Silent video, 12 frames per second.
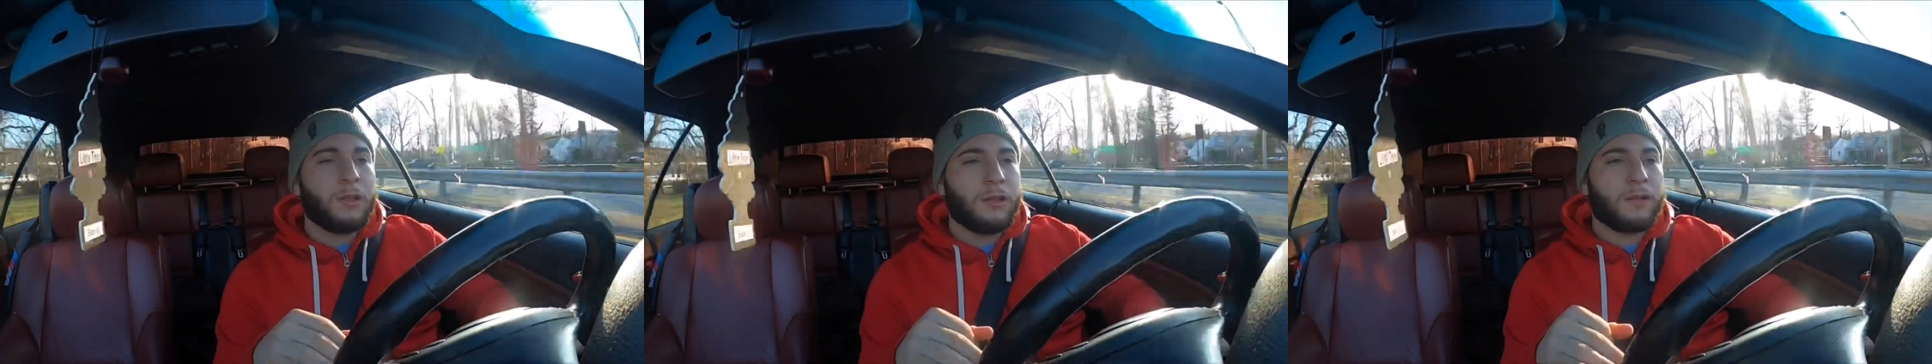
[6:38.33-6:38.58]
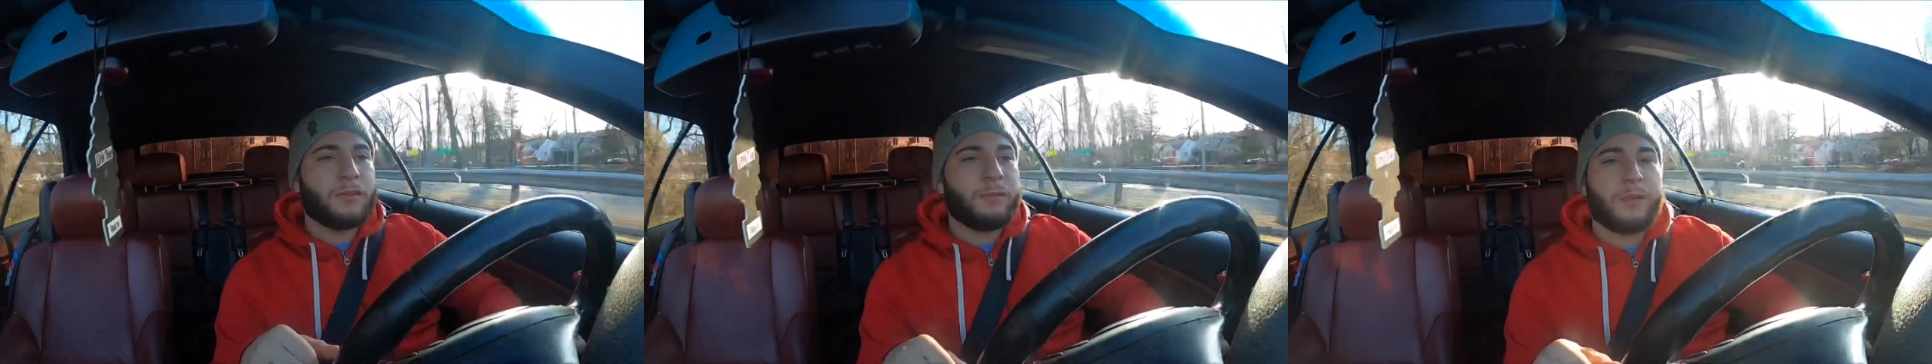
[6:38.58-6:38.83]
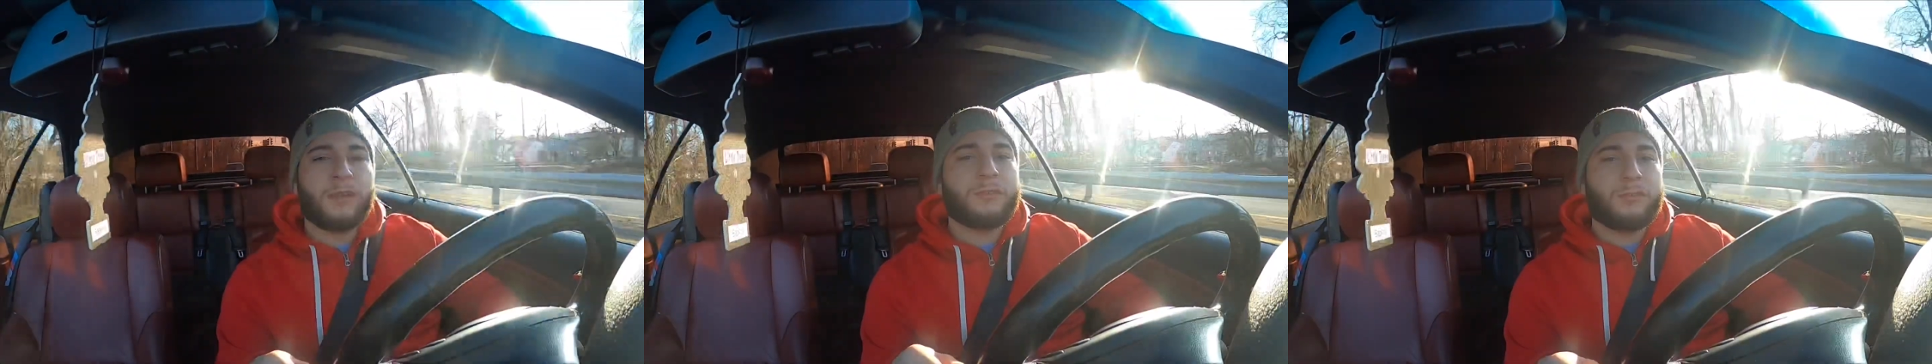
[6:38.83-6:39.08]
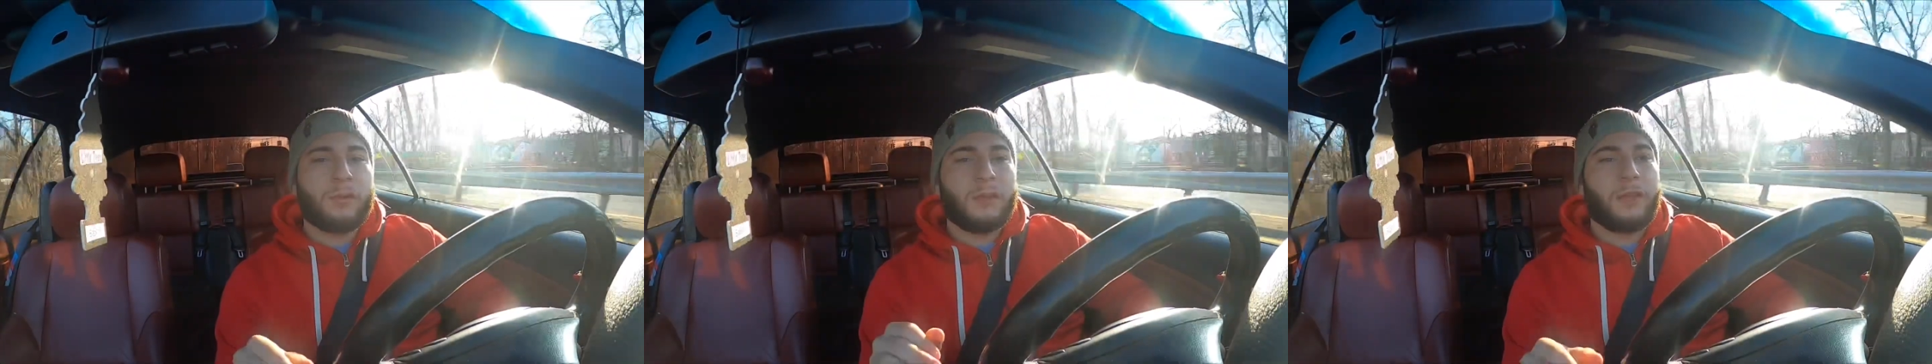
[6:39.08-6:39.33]
This is the biggest
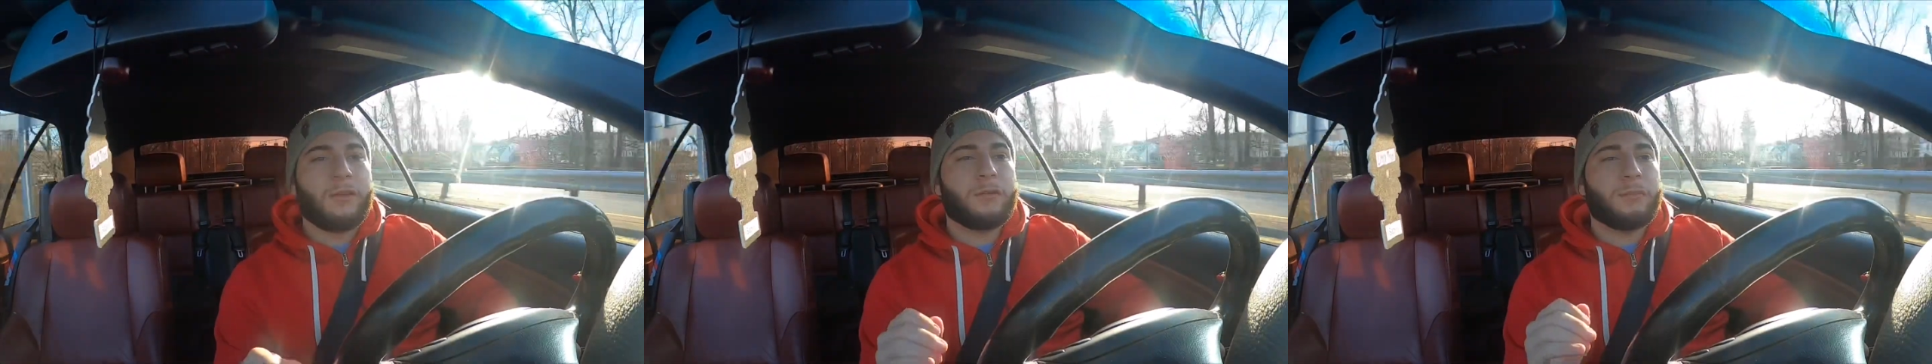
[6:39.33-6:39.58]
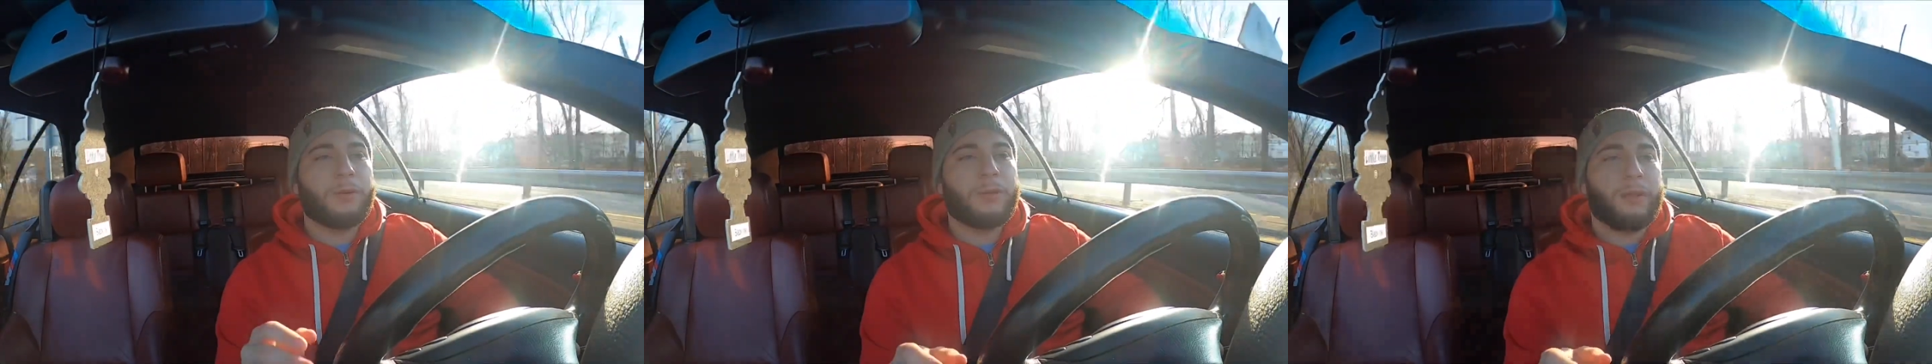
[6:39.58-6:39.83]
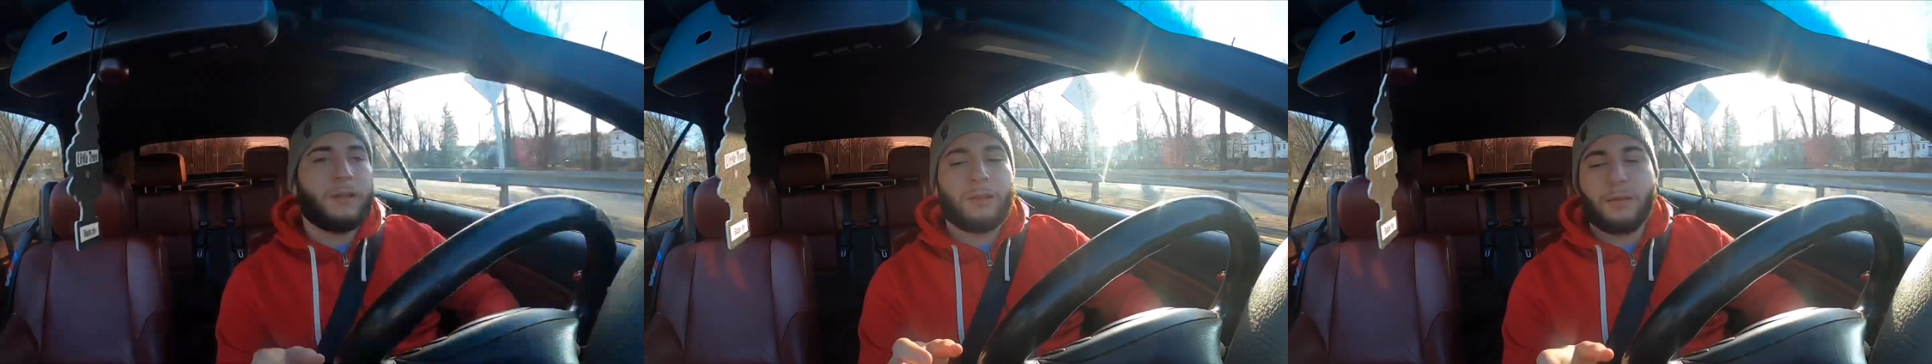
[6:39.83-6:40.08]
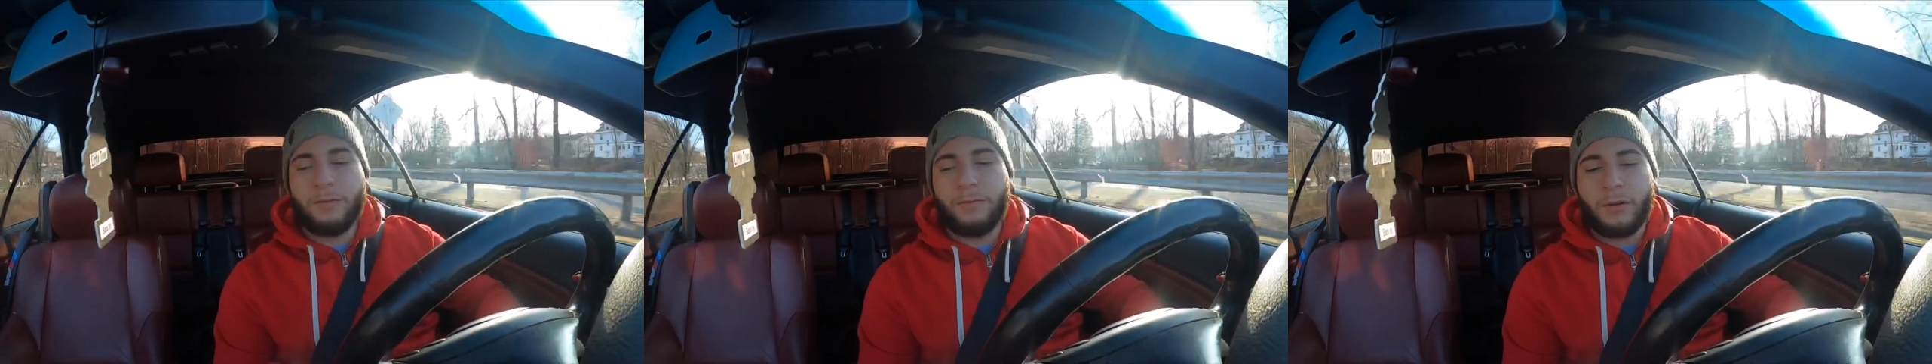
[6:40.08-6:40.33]
screen that you can put in
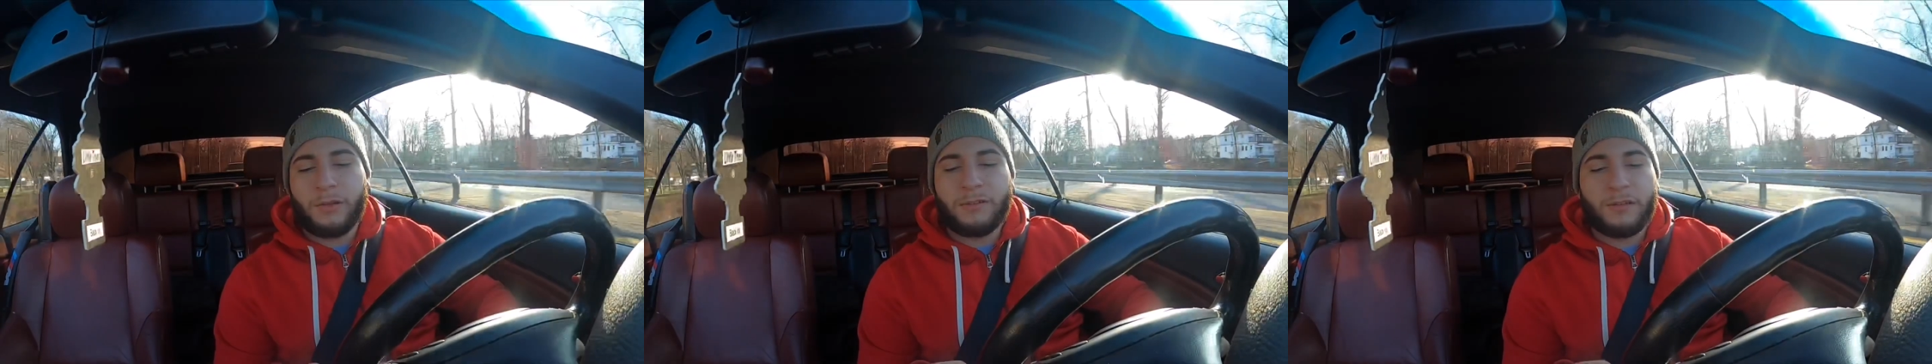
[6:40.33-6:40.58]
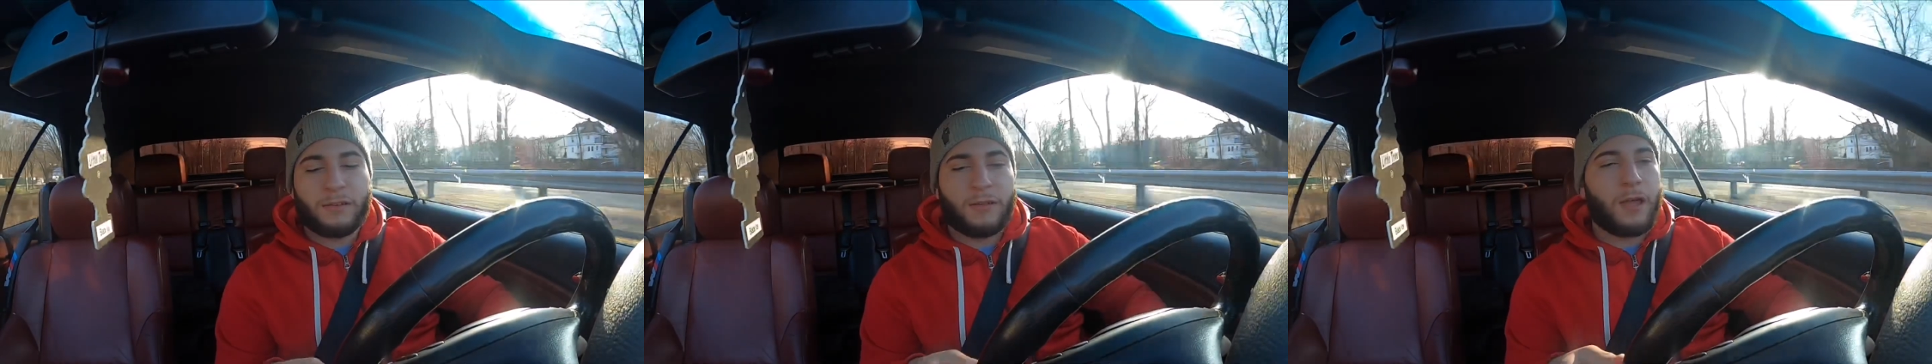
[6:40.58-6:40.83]
the E46.